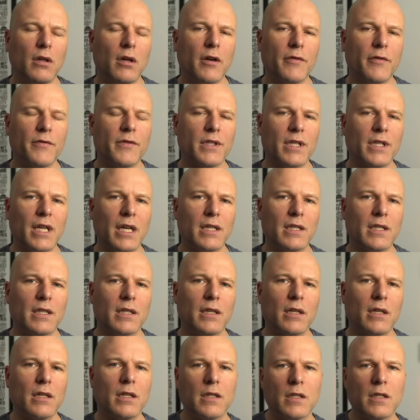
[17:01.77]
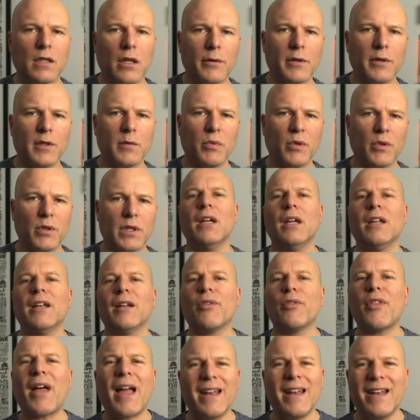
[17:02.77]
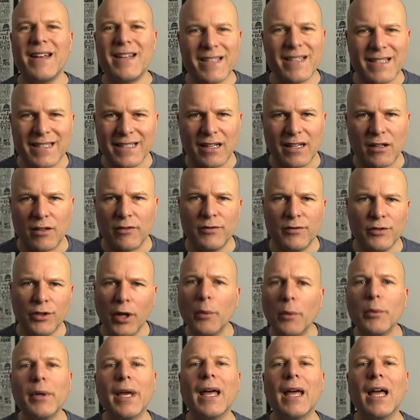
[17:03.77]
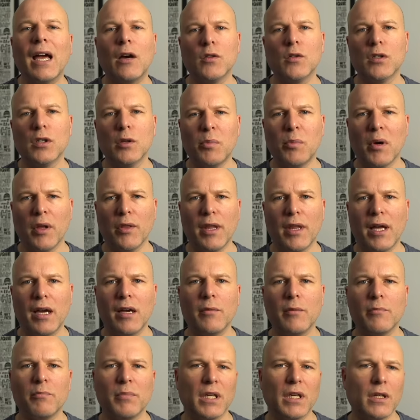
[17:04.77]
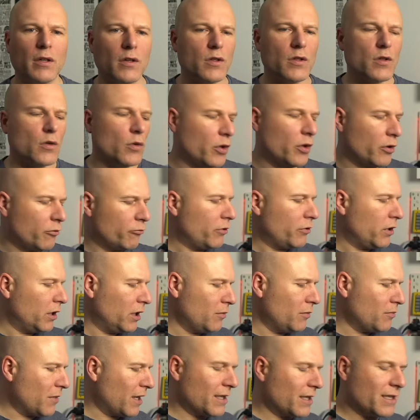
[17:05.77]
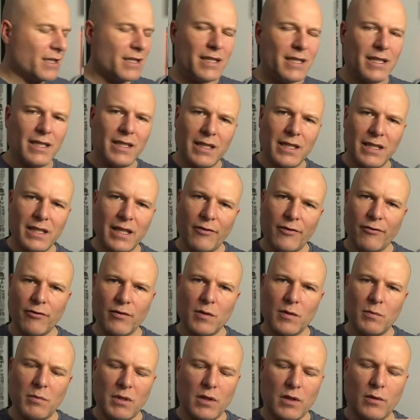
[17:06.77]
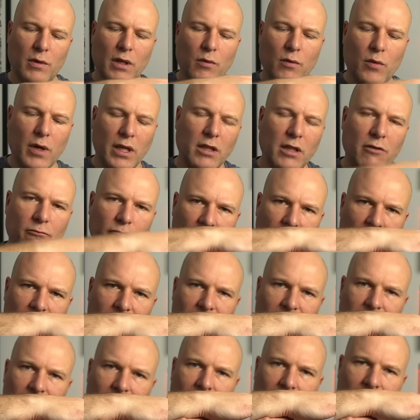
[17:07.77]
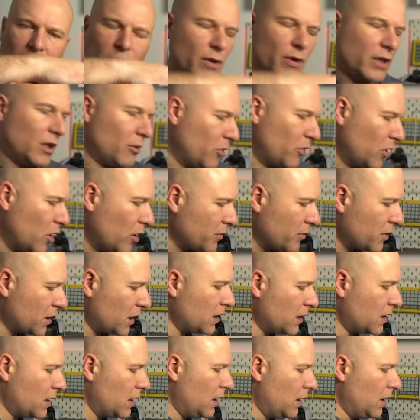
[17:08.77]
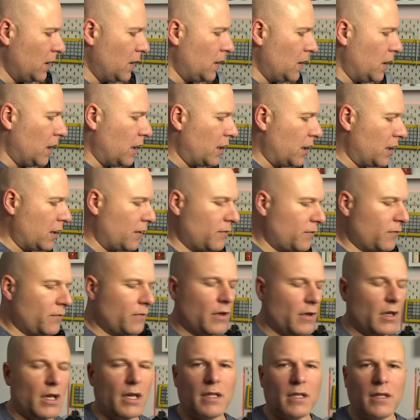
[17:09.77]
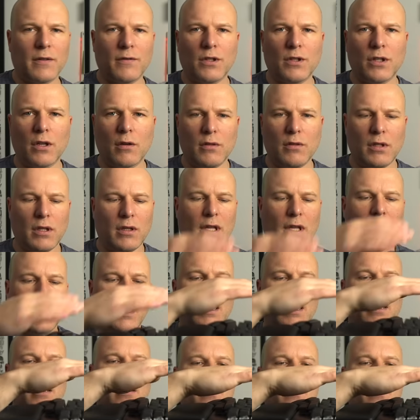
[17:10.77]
off the desk at its lowest point. Now that in itself, don't get hung up on that, because all that really matters is the difference between where your wrist sits and where your palm sits. And as I've shown you there,